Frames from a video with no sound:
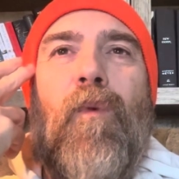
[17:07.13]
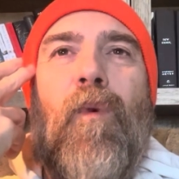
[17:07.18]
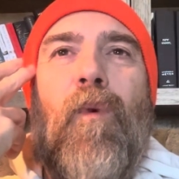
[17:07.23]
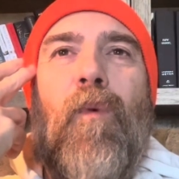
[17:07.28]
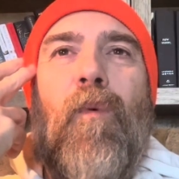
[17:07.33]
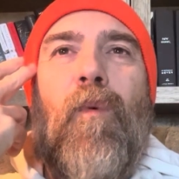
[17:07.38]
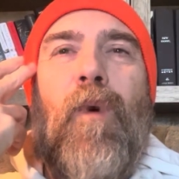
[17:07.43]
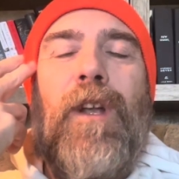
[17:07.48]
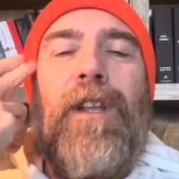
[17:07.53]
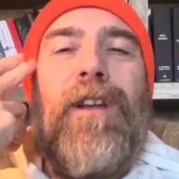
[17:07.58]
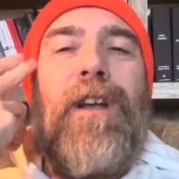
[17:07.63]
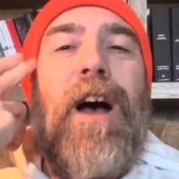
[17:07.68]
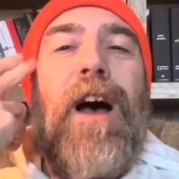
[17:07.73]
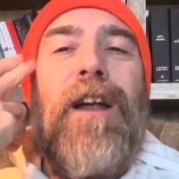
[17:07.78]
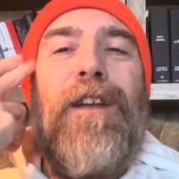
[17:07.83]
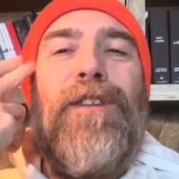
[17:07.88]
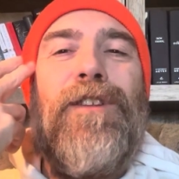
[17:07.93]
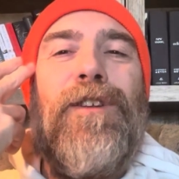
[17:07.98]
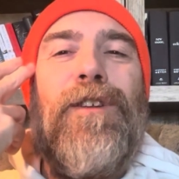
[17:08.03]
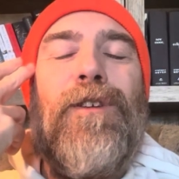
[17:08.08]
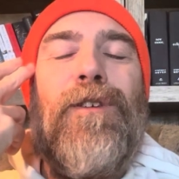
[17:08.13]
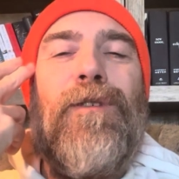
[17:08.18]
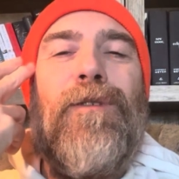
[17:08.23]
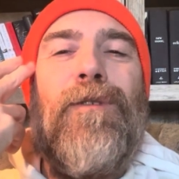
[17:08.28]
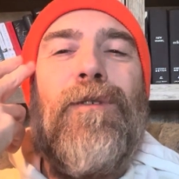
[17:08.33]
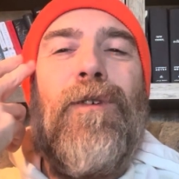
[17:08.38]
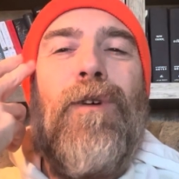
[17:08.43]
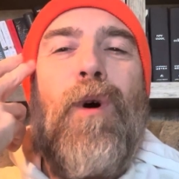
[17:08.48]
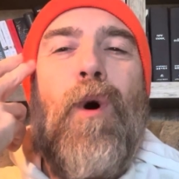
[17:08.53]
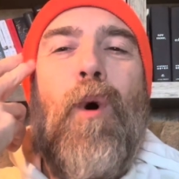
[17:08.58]
What God do
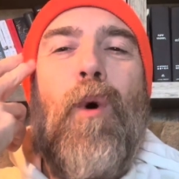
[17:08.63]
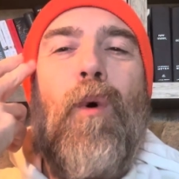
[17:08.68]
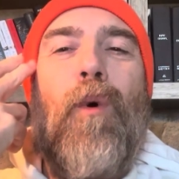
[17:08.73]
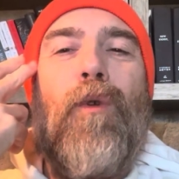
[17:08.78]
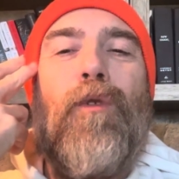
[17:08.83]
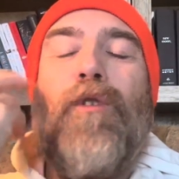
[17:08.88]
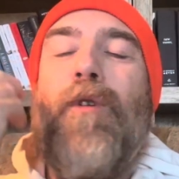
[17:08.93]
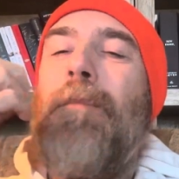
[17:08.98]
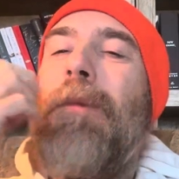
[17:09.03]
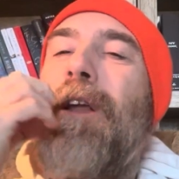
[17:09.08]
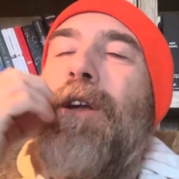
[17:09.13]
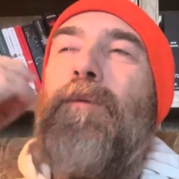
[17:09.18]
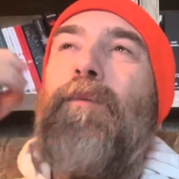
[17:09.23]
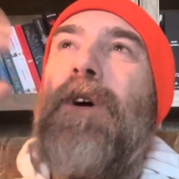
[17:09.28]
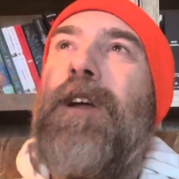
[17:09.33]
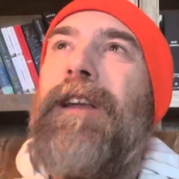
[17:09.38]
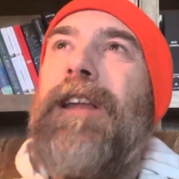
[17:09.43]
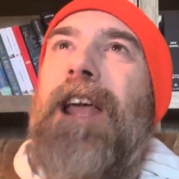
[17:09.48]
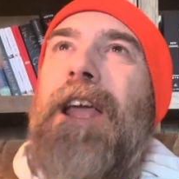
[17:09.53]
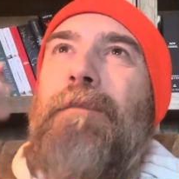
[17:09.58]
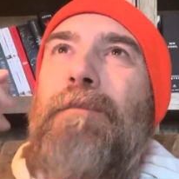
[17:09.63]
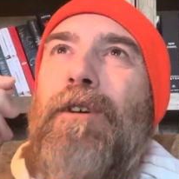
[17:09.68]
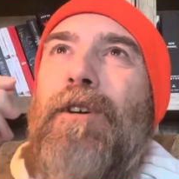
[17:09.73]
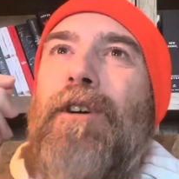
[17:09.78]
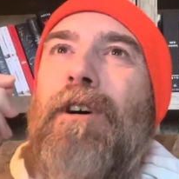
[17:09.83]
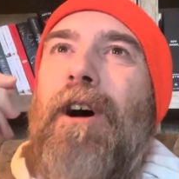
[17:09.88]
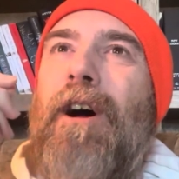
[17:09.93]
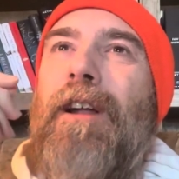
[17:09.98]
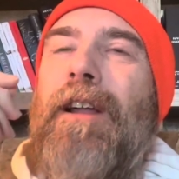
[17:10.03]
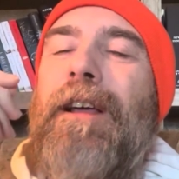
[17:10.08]
you hold, no matter what name you
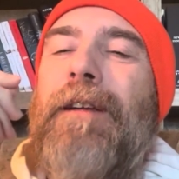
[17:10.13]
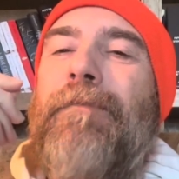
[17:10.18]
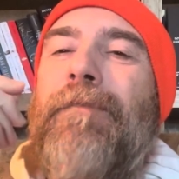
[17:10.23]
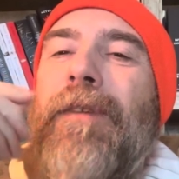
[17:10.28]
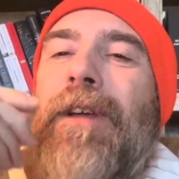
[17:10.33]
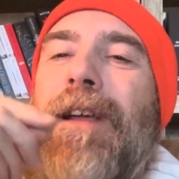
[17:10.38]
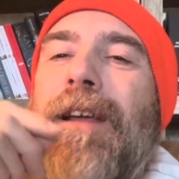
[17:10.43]
call it?